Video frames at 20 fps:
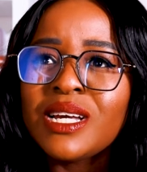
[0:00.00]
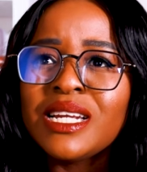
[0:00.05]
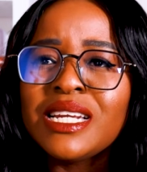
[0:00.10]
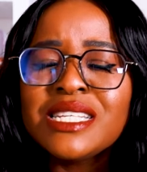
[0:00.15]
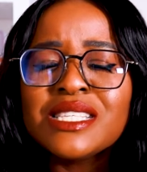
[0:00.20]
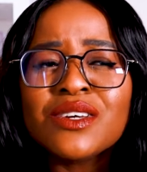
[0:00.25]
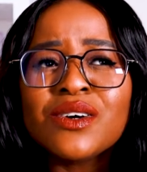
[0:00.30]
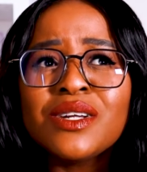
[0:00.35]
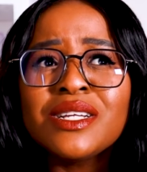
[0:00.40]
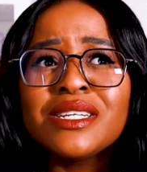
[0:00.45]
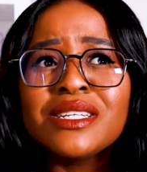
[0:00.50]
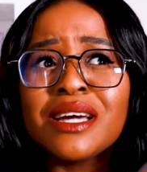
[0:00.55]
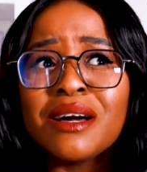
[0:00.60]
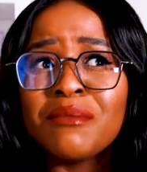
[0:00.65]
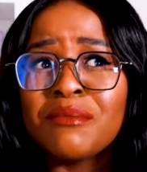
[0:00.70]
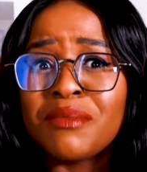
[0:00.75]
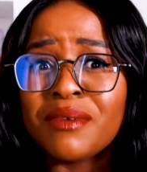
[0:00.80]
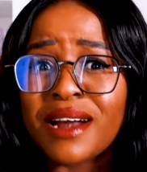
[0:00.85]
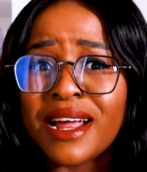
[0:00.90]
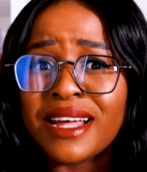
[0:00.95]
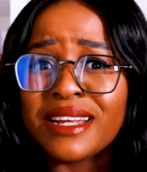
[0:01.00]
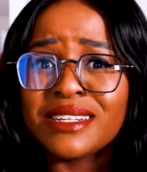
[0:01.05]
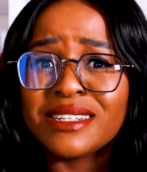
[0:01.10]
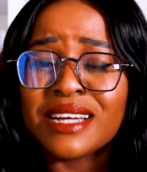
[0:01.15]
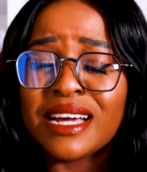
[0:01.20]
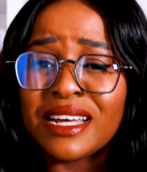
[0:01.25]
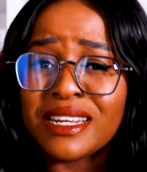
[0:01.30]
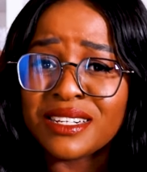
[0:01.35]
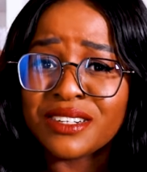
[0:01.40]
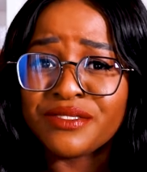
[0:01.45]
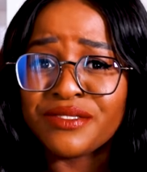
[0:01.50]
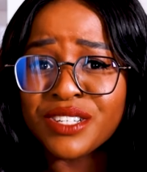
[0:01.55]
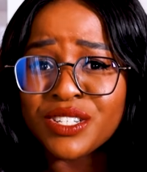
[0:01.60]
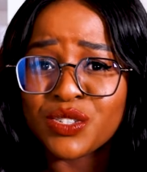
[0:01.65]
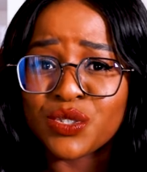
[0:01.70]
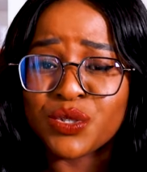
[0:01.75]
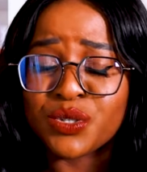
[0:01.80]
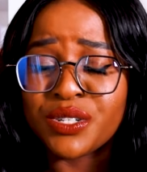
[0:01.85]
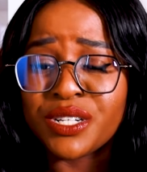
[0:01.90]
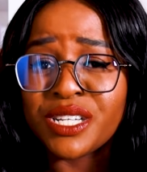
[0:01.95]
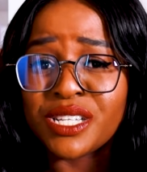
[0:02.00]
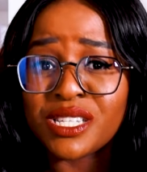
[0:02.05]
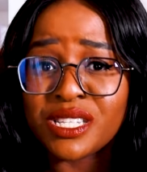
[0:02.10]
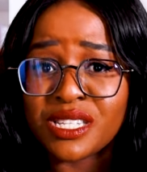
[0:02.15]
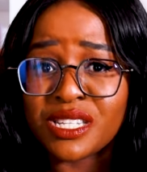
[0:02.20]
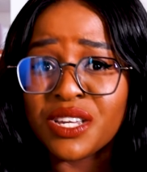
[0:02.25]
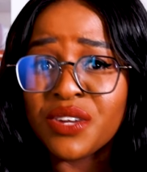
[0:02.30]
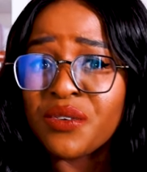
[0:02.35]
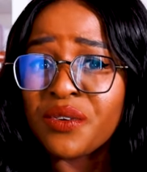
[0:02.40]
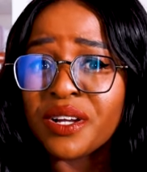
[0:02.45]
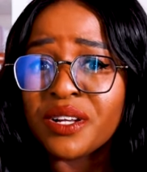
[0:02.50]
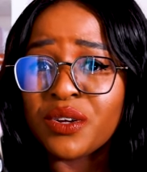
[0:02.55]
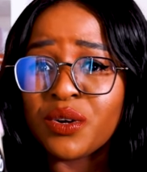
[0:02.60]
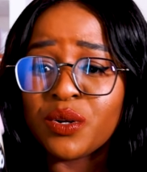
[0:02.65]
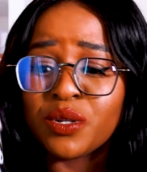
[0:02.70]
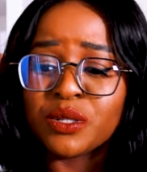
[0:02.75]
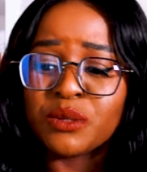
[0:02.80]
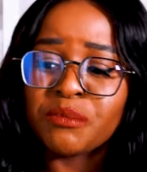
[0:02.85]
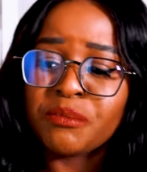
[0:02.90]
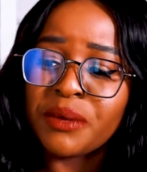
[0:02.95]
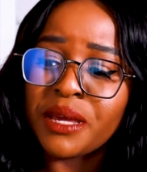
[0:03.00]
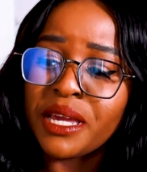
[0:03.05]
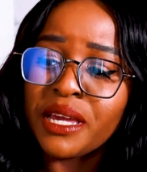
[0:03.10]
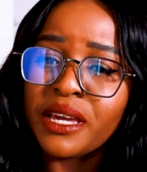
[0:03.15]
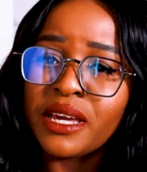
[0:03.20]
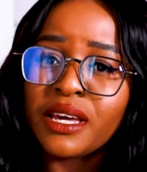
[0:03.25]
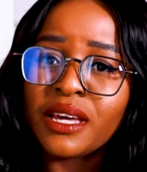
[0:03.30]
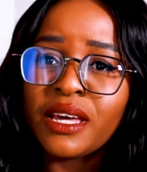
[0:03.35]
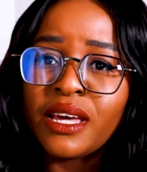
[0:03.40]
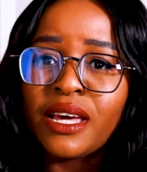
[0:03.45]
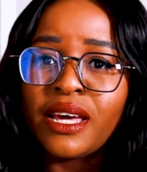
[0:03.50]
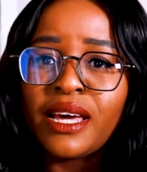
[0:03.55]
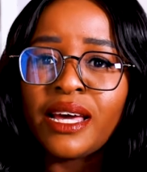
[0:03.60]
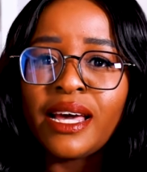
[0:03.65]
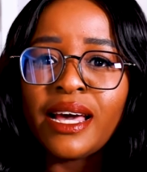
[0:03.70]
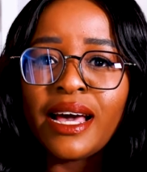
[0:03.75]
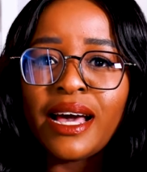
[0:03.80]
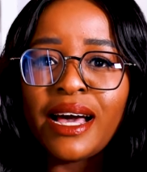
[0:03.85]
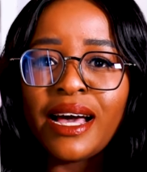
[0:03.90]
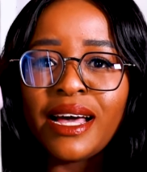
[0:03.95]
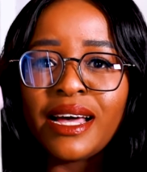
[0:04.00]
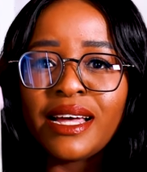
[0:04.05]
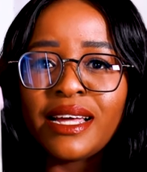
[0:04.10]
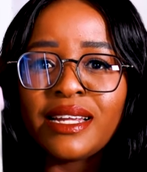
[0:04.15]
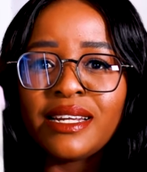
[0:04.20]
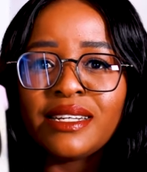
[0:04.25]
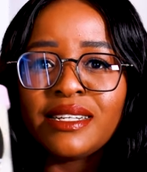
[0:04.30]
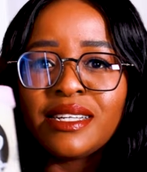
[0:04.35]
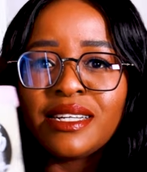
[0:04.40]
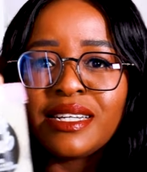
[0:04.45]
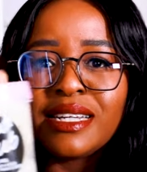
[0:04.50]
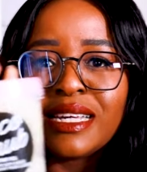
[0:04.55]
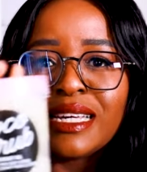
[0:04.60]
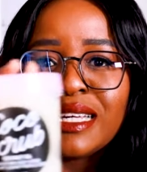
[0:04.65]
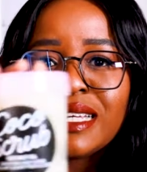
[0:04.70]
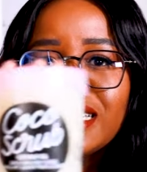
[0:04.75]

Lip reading: let's call it a brand under Victoria's Secret called Pink. And it